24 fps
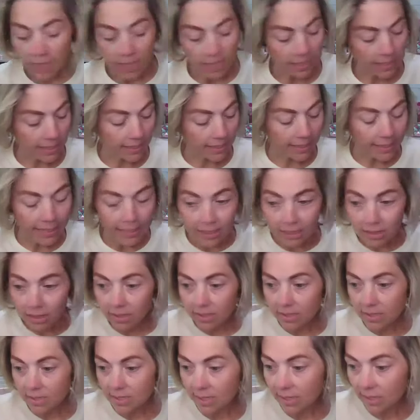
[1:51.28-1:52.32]
And I
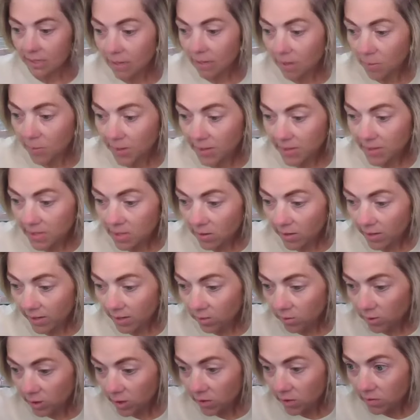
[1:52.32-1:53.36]
cannot see comments. So I
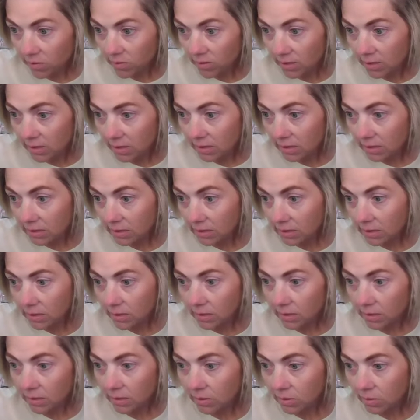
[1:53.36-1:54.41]
don't know.
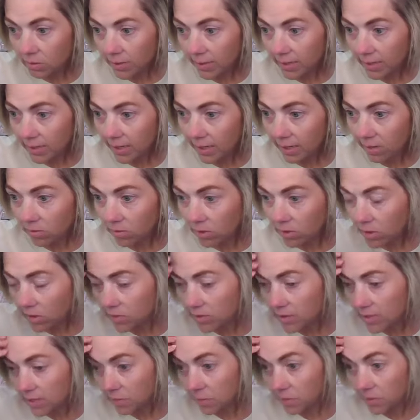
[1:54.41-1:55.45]
Oh man, I don't know,
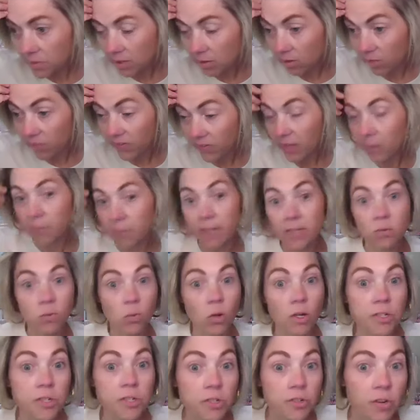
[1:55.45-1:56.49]
Deborah. I don't know if anybody's
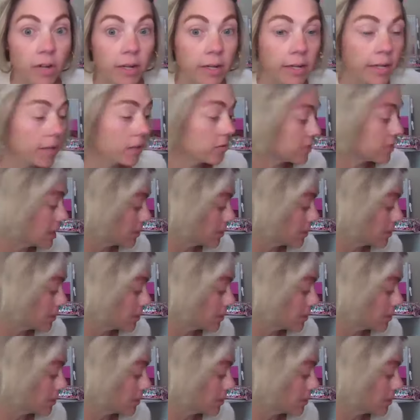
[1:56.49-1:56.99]
watching right now.